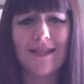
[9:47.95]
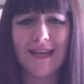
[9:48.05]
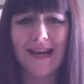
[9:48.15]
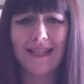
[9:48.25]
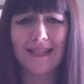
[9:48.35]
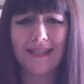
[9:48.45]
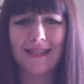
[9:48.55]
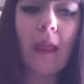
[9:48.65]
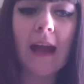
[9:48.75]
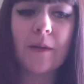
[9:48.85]

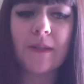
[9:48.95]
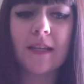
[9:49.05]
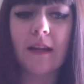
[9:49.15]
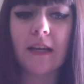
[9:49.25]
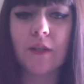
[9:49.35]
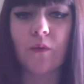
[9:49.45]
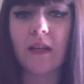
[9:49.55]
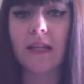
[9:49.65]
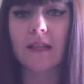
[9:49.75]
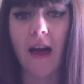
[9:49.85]
Yes. And he was telling us a
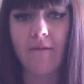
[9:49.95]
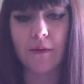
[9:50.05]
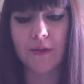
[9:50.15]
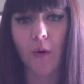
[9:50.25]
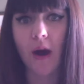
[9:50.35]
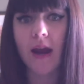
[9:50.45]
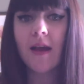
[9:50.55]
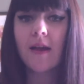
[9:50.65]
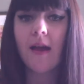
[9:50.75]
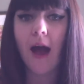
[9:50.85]
really delightful story
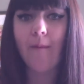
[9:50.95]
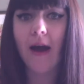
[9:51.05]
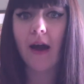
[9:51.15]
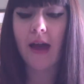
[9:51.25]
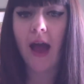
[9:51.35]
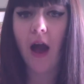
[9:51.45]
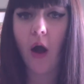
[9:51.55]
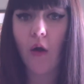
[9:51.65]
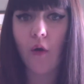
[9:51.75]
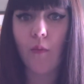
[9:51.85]
about
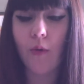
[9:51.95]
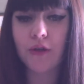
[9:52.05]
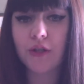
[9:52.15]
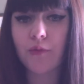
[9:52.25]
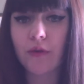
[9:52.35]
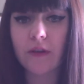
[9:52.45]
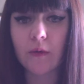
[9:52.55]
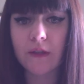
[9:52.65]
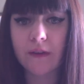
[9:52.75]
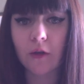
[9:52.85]
how most of the movie
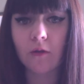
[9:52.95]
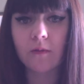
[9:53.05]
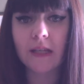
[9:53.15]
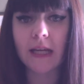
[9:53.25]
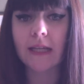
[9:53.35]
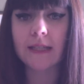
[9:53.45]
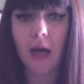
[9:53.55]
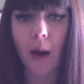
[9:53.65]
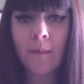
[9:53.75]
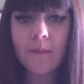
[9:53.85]
was filmed in a
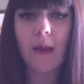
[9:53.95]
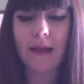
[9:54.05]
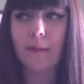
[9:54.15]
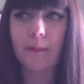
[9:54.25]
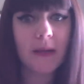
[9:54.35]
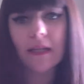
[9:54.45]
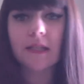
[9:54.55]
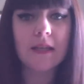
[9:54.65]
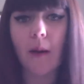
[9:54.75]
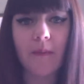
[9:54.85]
dump, like the
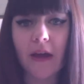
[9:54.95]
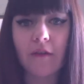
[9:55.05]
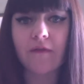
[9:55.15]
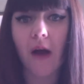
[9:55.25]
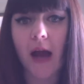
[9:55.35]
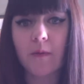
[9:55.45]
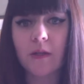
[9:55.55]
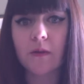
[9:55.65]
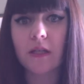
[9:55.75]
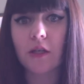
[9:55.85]
biggest dump they could find, which
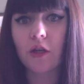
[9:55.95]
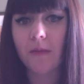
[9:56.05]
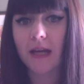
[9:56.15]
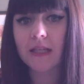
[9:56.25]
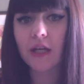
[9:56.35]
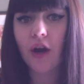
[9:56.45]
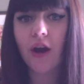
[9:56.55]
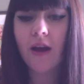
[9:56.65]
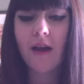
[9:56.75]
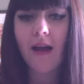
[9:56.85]
was in New Mexico,
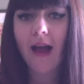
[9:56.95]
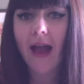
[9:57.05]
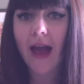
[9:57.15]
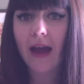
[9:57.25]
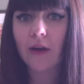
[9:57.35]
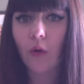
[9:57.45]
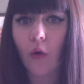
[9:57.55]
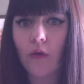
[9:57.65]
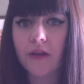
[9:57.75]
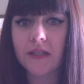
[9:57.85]
and
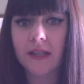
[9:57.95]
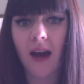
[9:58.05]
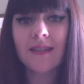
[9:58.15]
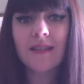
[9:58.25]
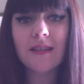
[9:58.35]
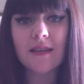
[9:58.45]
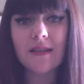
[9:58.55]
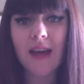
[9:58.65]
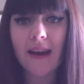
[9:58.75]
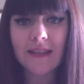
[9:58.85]
all the dust
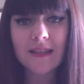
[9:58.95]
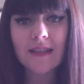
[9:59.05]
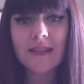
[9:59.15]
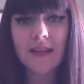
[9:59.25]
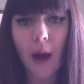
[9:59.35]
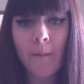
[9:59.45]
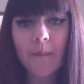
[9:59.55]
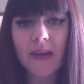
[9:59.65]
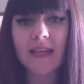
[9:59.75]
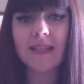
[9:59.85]
that is in the dump
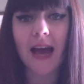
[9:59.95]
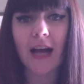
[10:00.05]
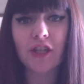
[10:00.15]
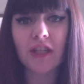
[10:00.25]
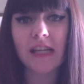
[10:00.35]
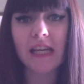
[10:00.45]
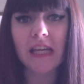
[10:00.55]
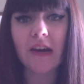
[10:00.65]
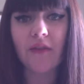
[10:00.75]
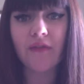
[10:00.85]
is
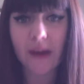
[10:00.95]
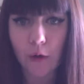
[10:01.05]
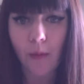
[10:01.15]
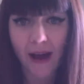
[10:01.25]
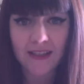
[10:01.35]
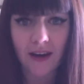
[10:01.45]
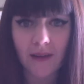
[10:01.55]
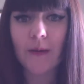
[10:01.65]
actually fecal matter.